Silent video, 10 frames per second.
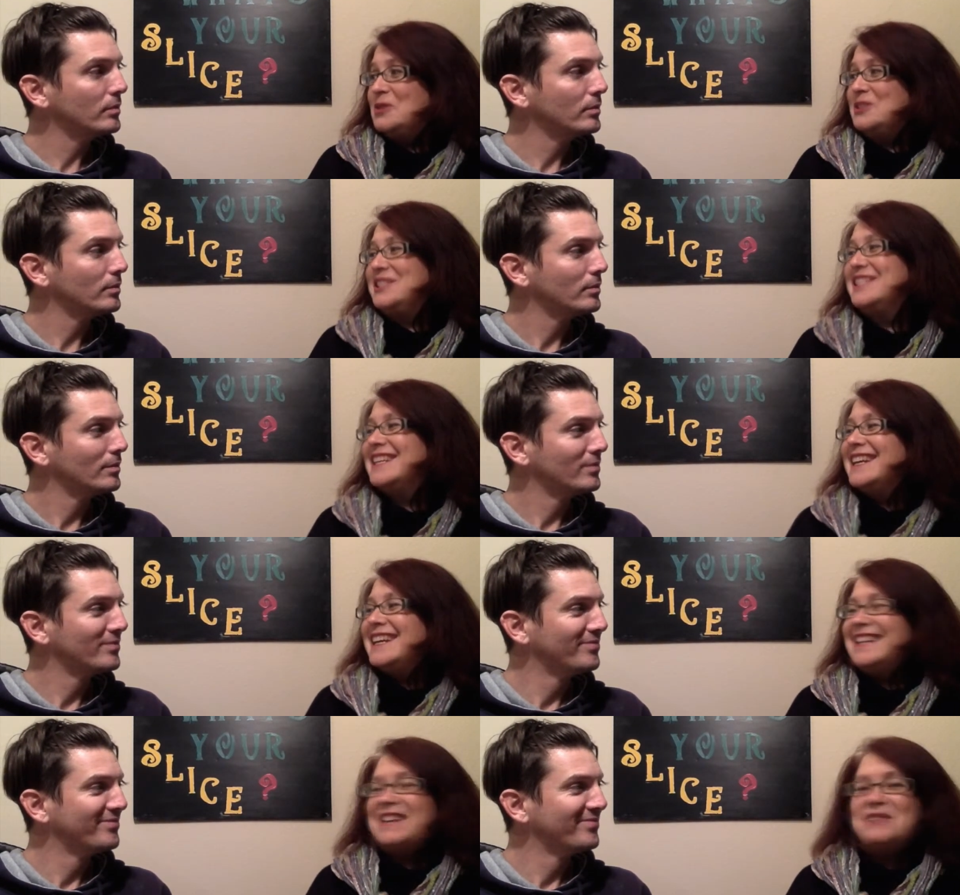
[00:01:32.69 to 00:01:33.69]
Speaker 1: first
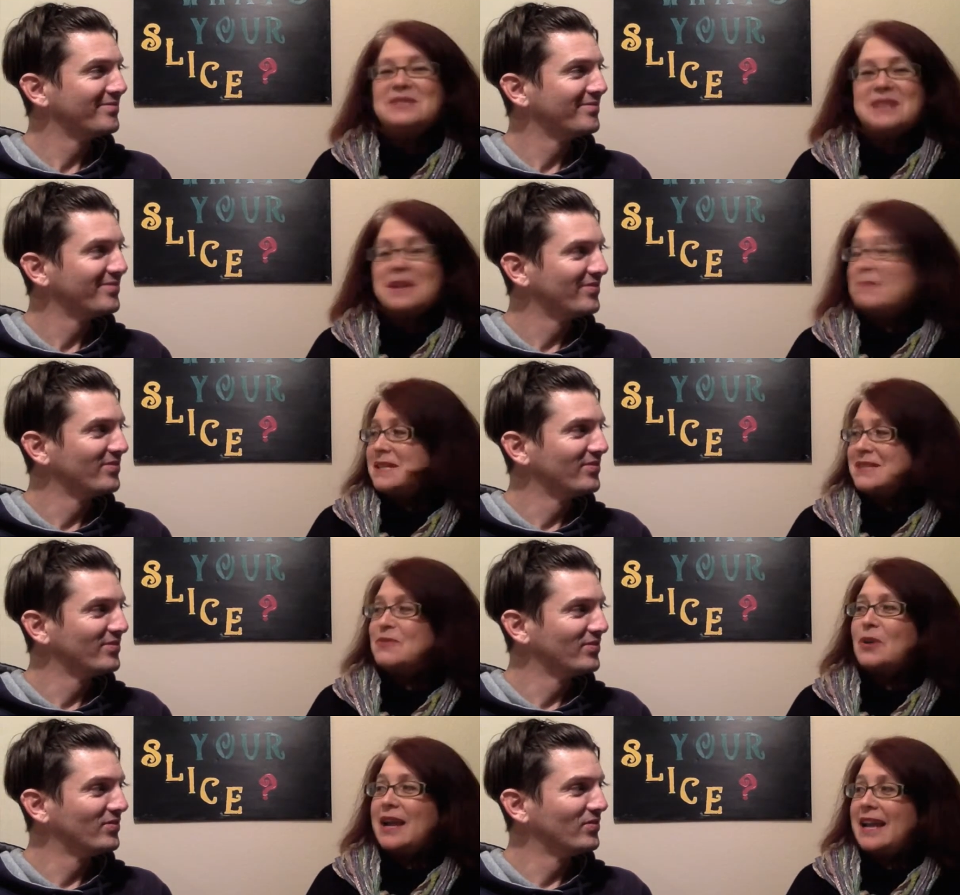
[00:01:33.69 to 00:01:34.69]
notice a piece of
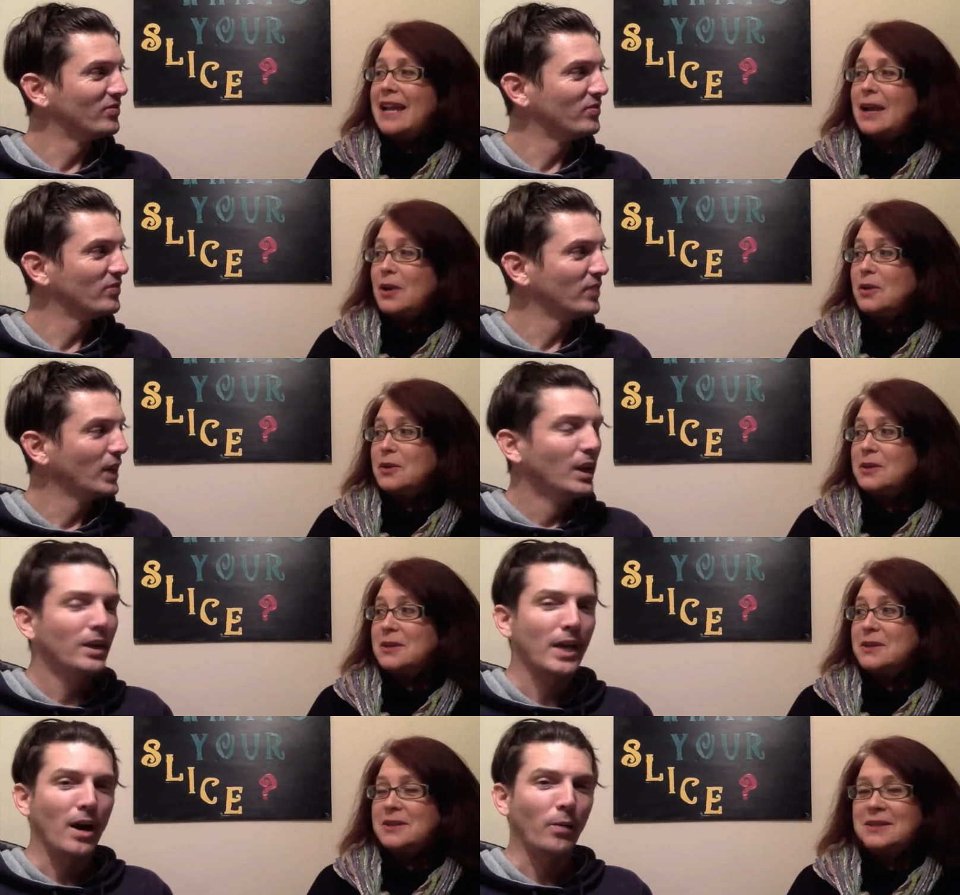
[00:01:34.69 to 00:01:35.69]
gray hair?
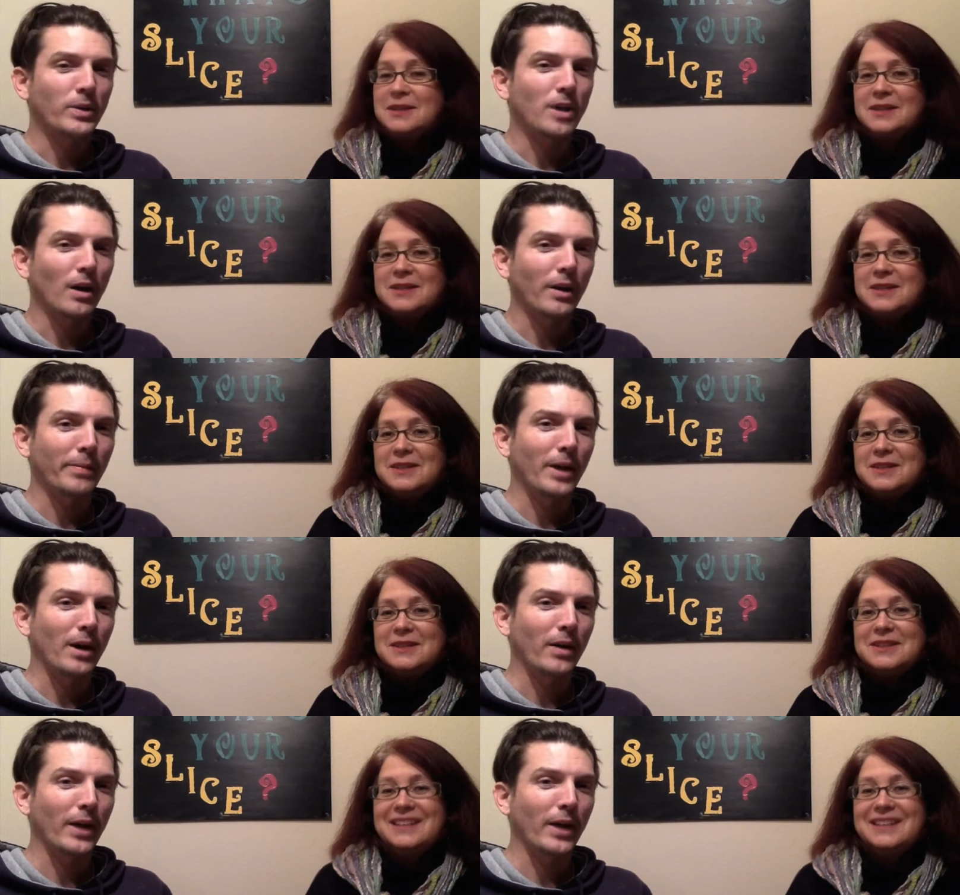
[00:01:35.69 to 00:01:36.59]
Speaker 2: Now, are we talking about